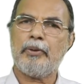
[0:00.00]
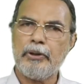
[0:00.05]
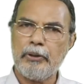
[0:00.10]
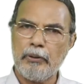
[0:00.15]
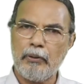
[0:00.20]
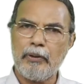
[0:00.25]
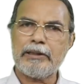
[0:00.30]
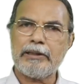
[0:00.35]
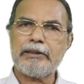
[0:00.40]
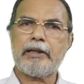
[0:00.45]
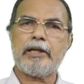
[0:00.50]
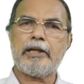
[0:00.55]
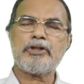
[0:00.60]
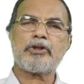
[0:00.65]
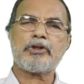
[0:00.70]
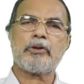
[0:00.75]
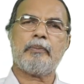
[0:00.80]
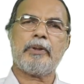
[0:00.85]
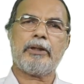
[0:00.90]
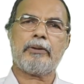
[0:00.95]
no other
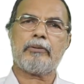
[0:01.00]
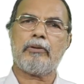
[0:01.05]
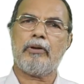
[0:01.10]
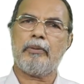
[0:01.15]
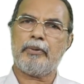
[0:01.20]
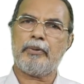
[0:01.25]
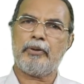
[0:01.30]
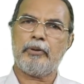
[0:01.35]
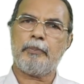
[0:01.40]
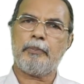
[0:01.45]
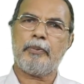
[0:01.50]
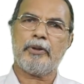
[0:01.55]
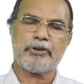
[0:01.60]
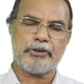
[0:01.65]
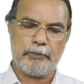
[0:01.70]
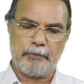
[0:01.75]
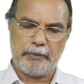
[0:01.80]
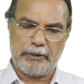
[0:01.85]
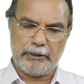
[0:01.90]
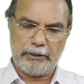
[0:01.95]
isomeric compound possible